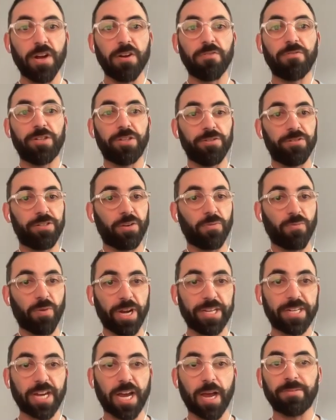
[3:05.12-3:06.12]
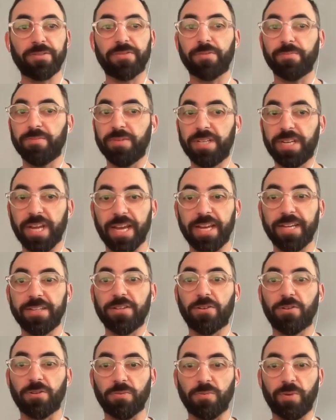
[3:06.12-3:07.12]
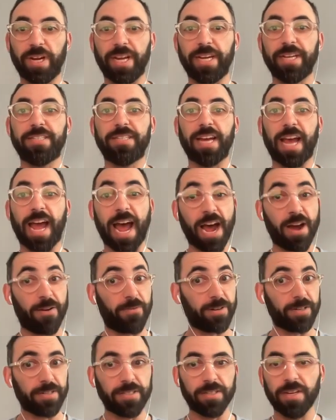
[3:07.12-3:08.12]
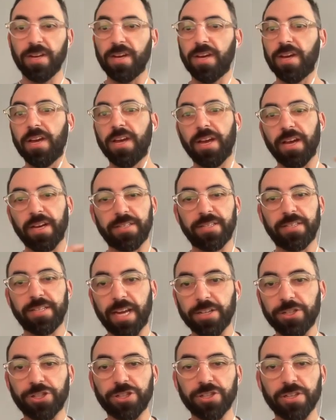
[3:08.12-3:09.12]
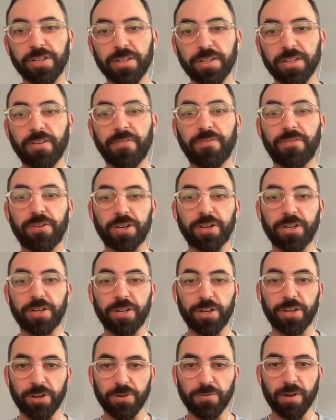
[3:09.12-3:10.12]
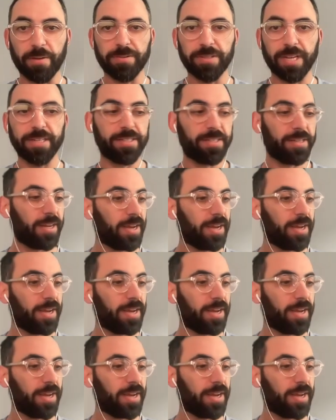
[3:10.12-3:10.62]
reducing wait times from days or weeks to hours, essential for new websites,